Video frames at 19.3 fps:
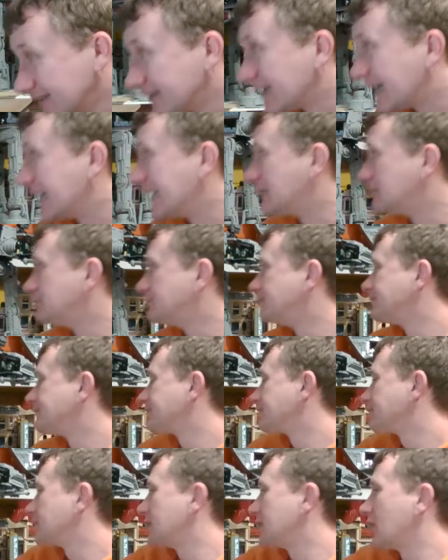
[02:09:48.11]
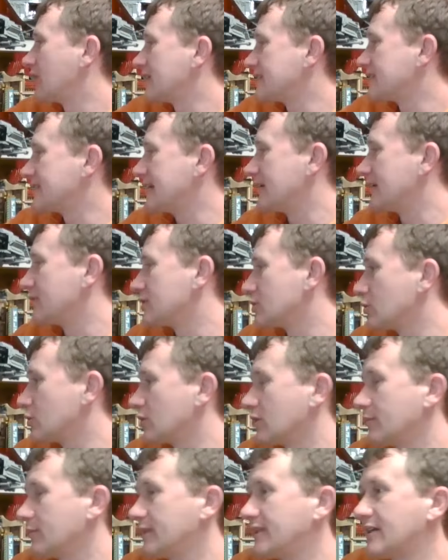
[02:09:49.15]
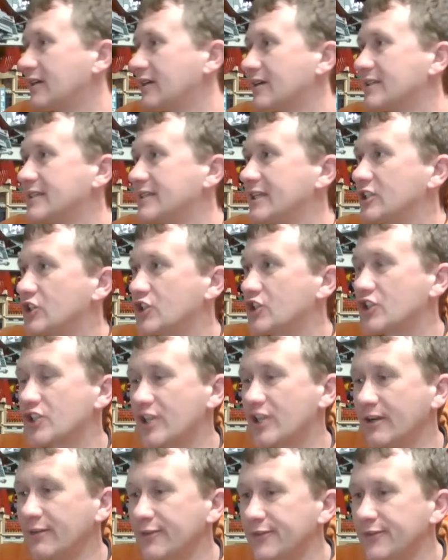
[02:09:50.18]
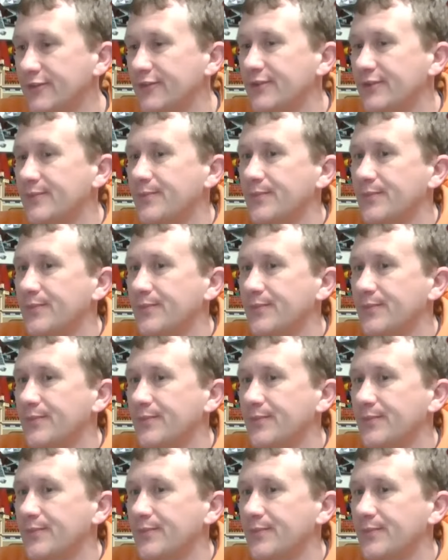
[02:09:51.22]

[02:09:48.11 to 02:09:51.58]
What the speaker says: But no, this now is all going to be the architecture stuff.